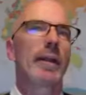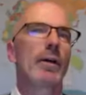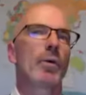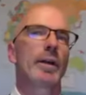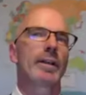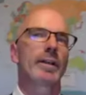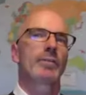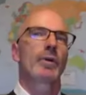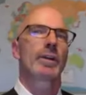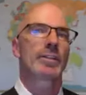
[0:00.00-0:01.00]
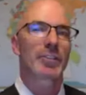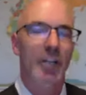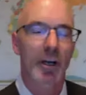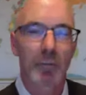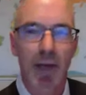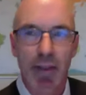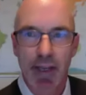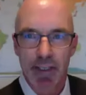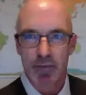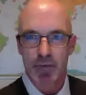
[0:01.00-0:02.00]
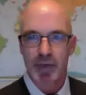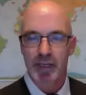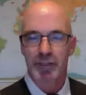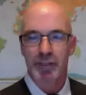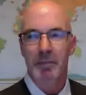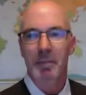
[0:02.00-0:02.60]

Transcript: now where did where did you come by that information?